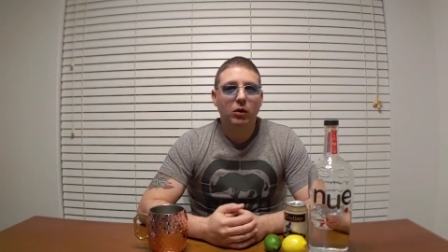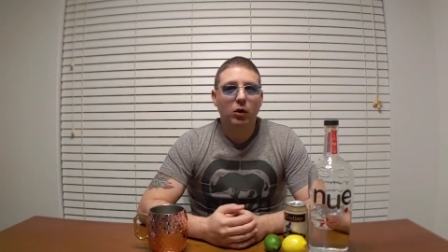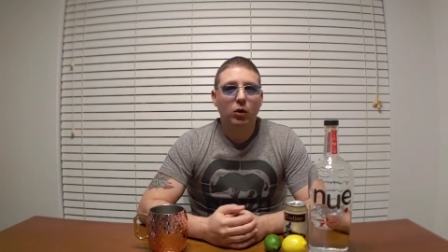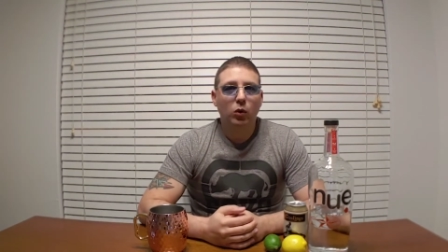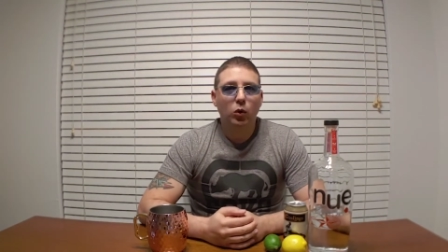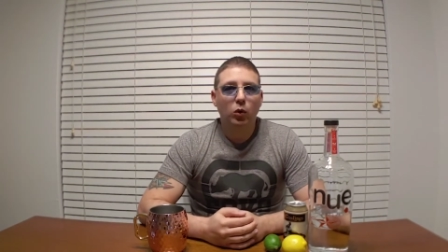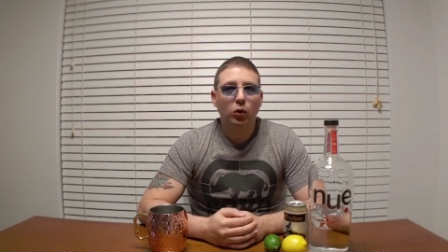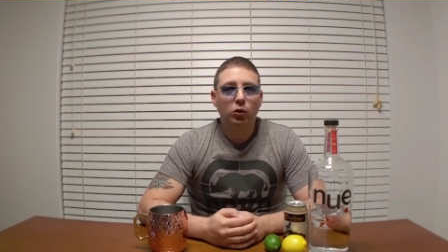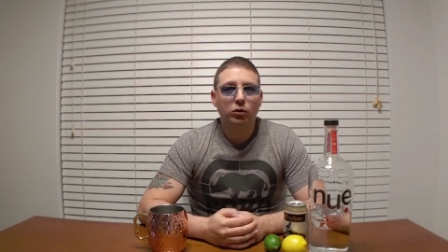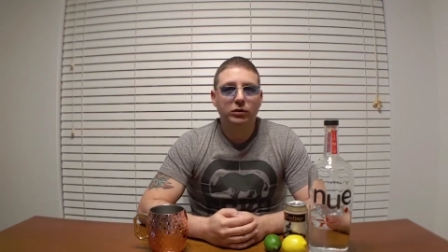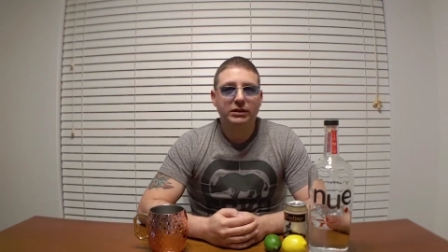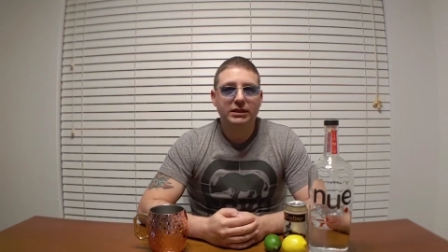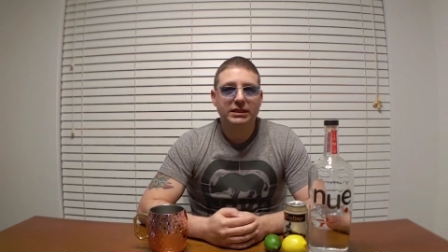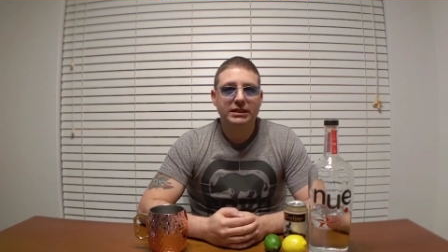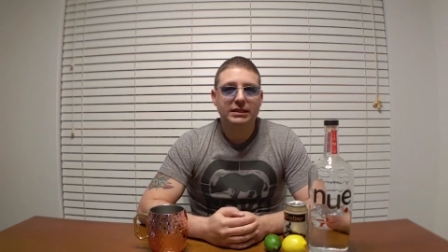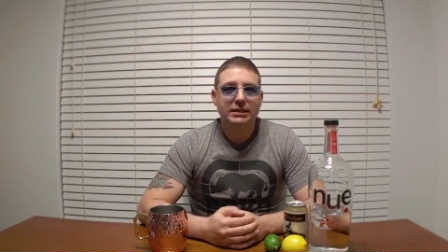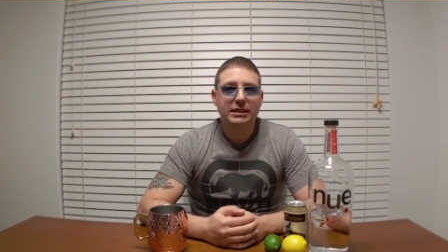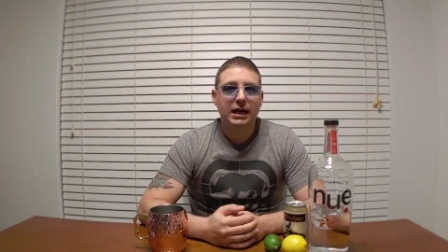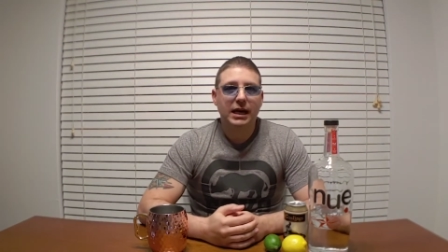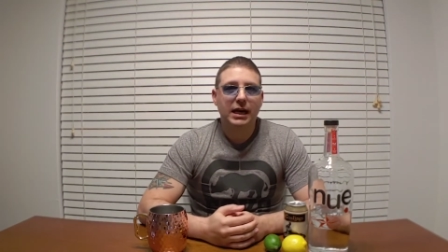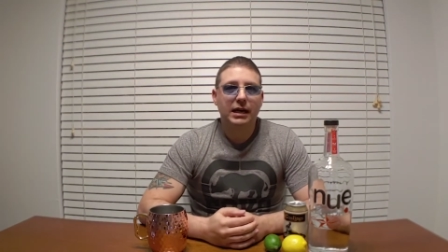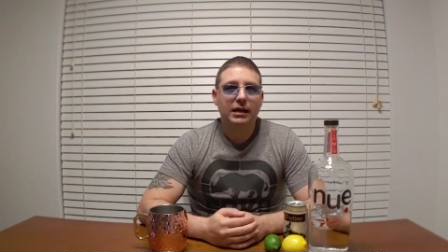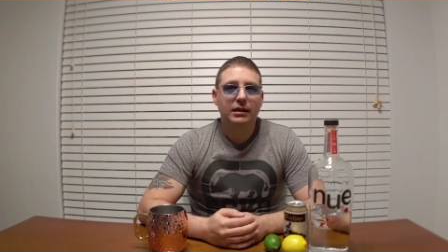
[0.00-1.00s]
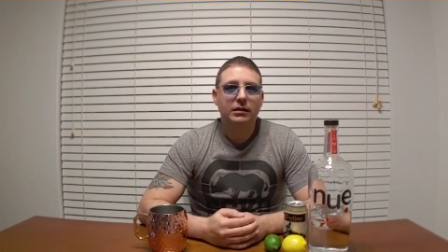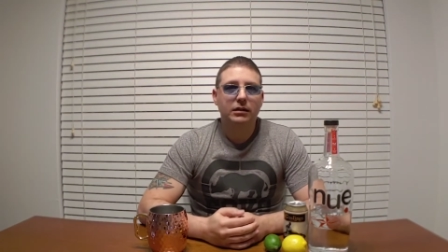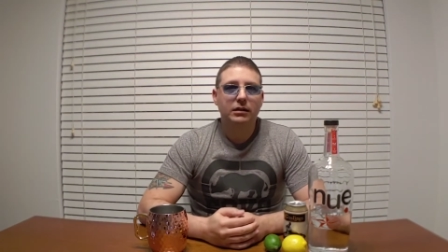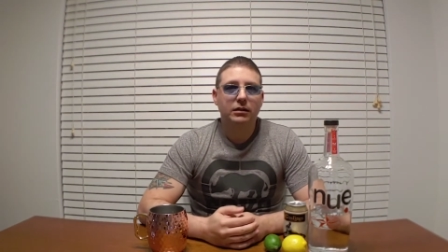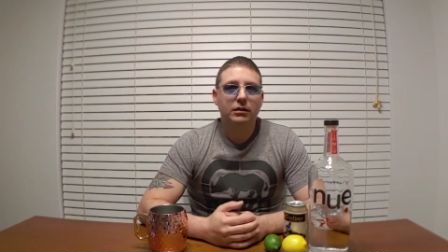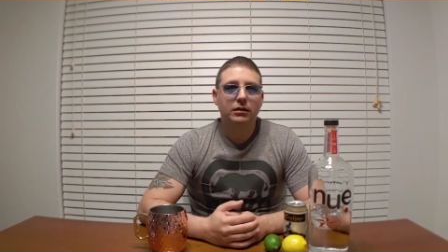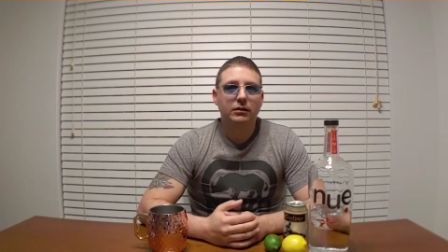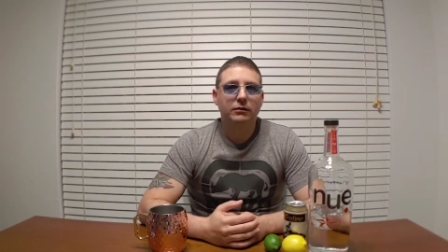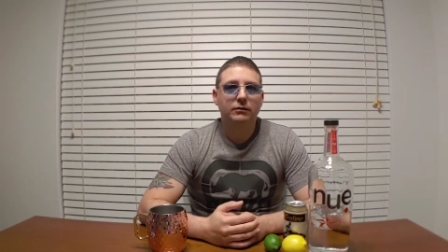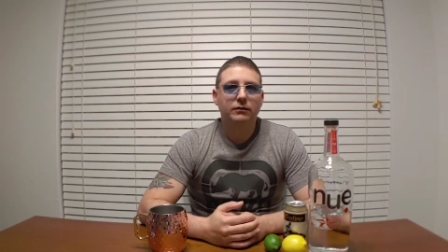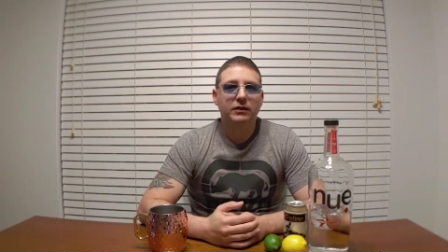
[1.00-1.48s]
old stock
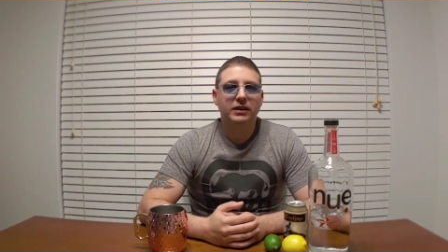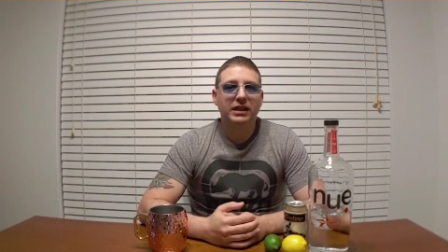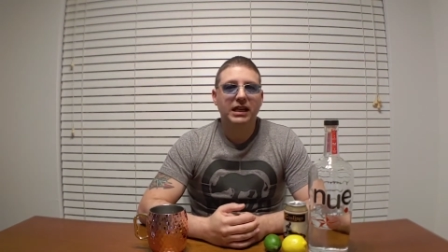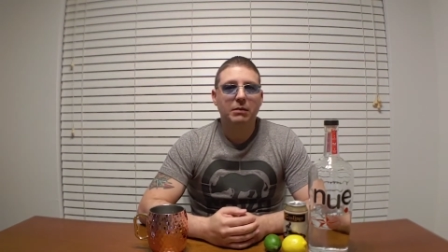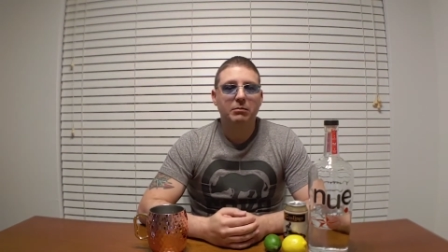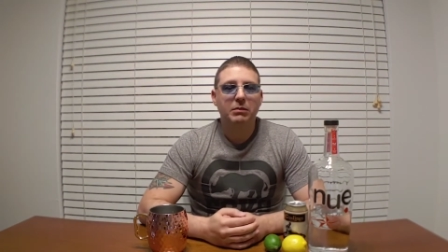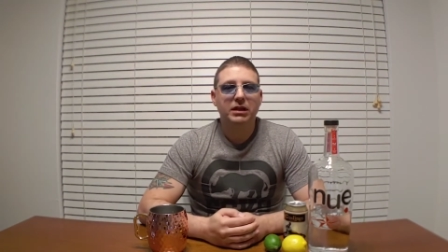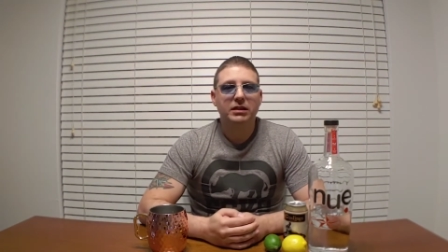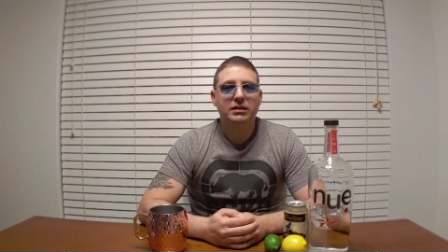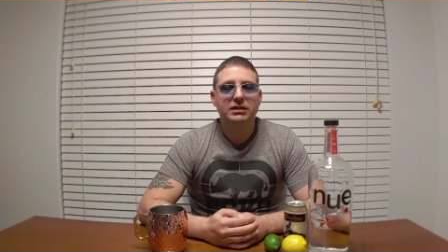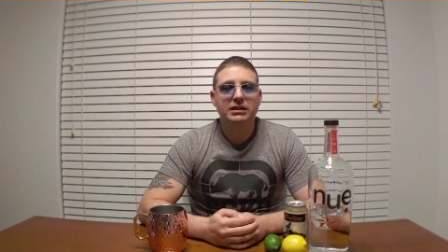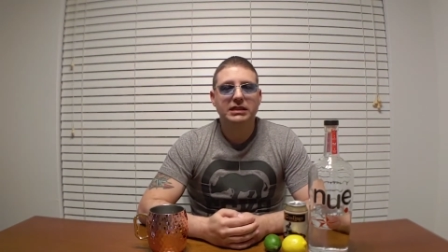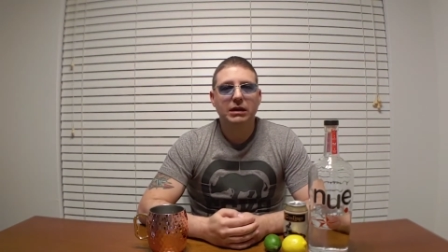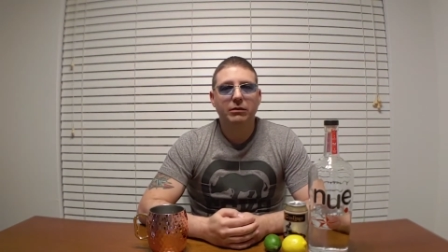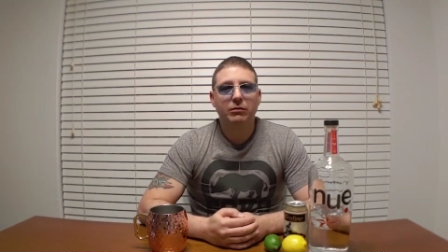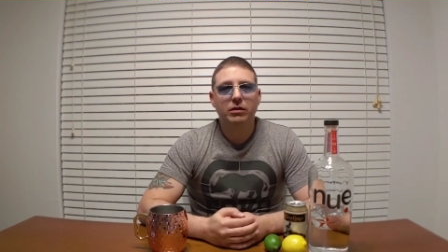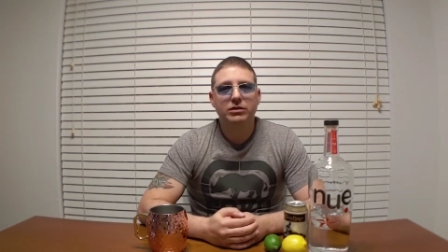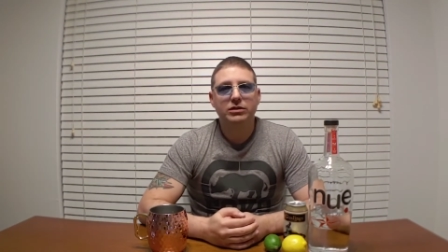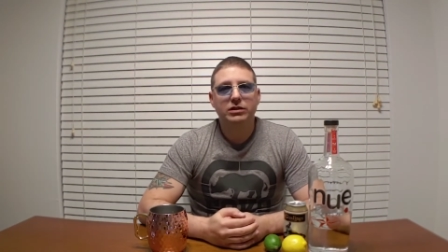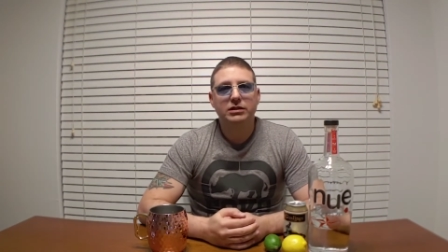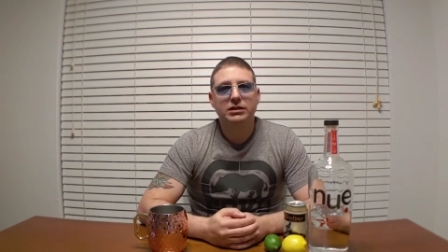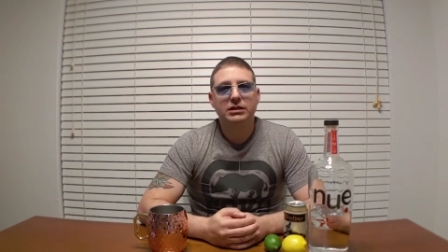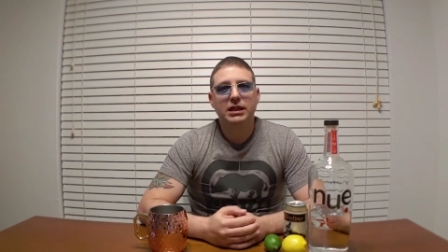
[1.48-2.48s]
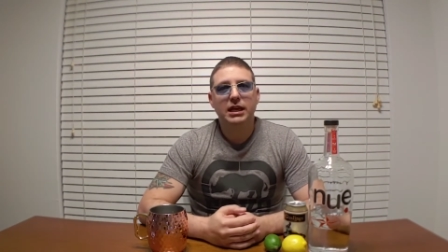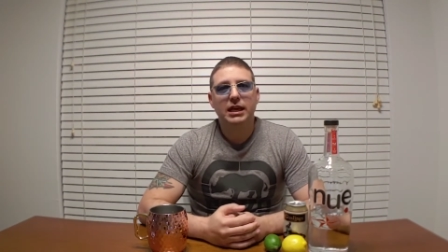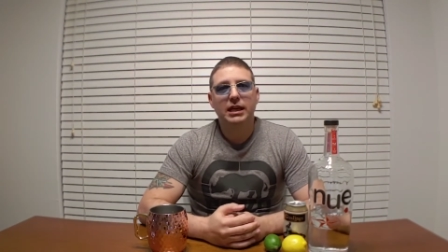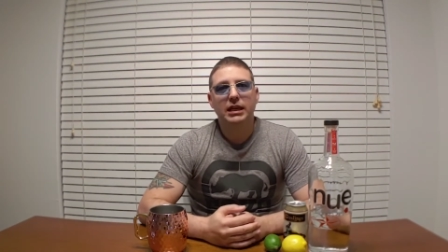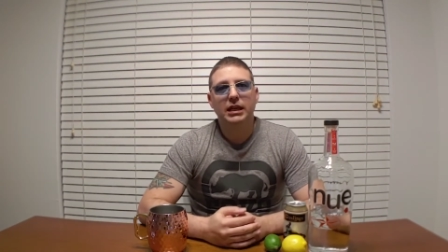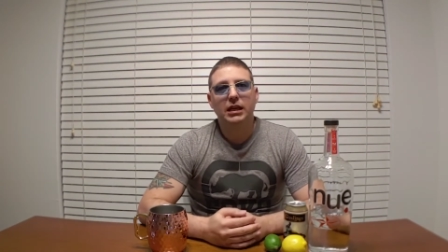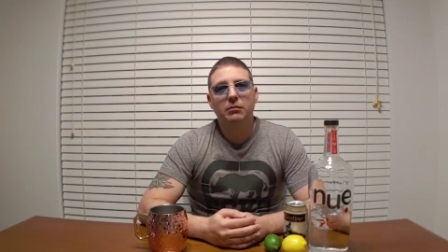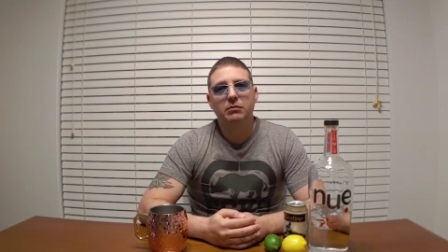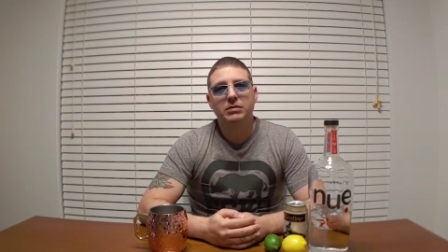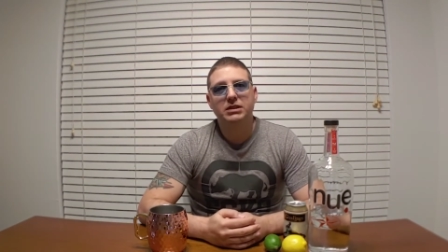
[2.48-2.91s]
of lemons that were just taking up